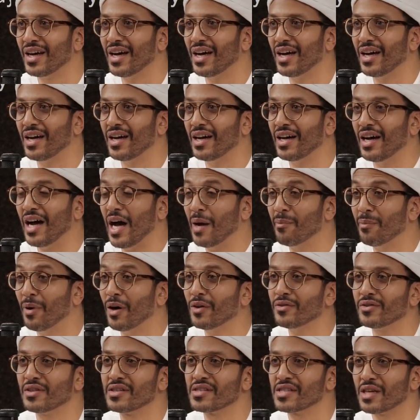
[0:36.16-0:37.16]

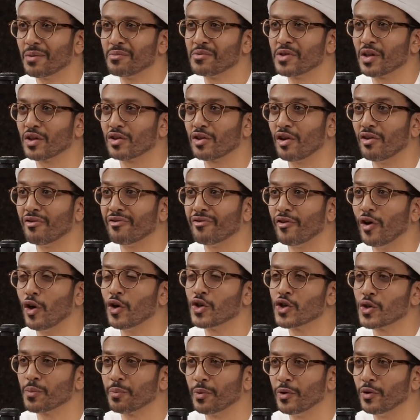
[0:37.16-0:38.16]
about the subject of
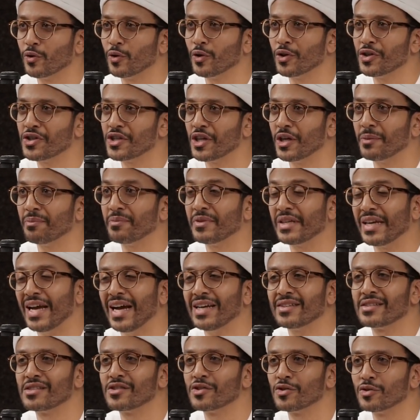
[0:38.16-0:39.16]
entrepreneurship, the
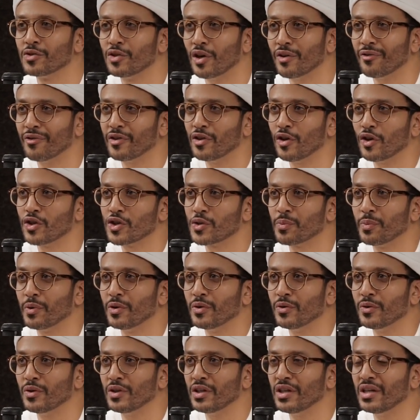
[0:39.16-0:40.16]
attitude of an
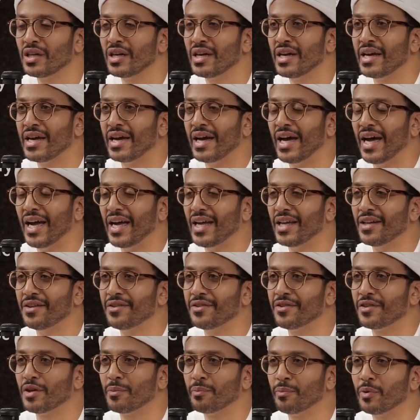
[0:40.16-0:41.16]
entrepreneur.
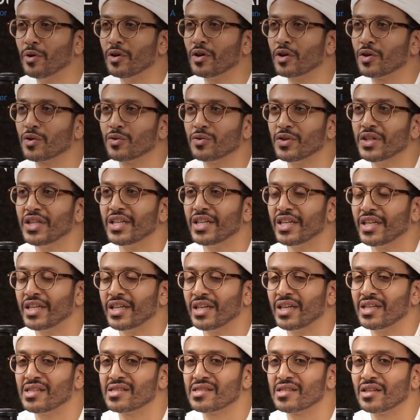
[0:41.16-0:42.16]
And the book really
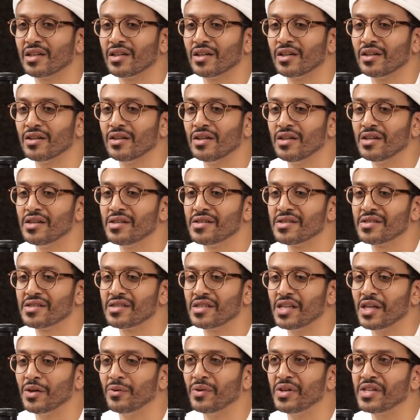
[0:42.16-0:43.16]
is a
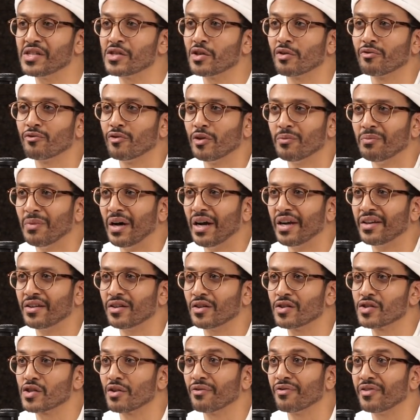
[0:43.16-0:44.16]
series of
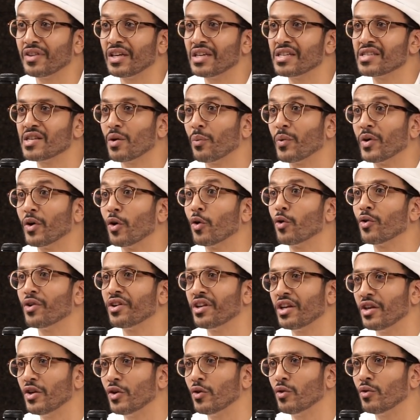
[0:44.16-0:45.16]
reminders of things that we
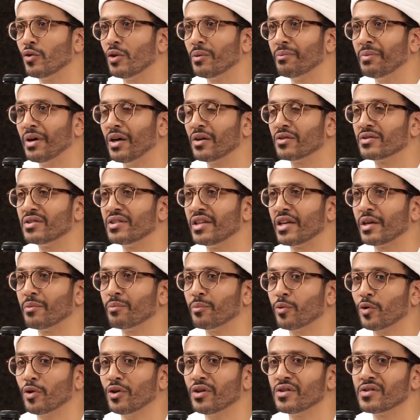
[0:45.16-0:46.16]
already know about the
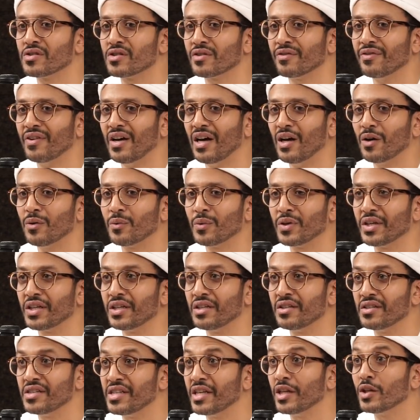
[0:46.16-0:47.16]
importance of how we
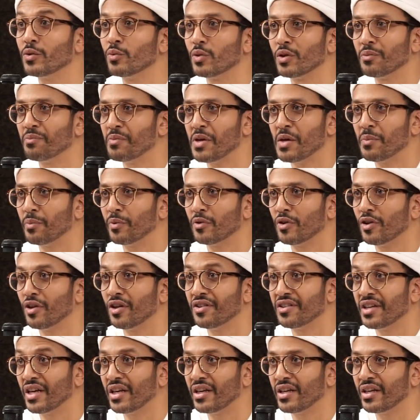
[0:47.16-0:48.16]
deal with people on a
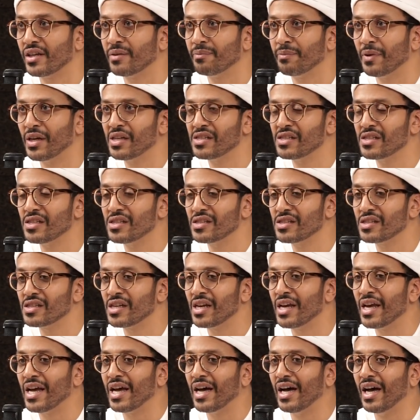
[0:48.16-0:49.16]
daily basis.
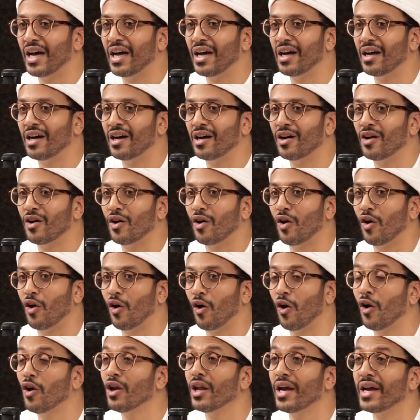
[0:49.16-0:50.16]

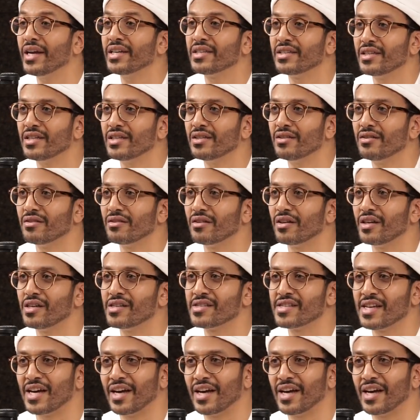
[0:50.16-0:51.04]
All I did is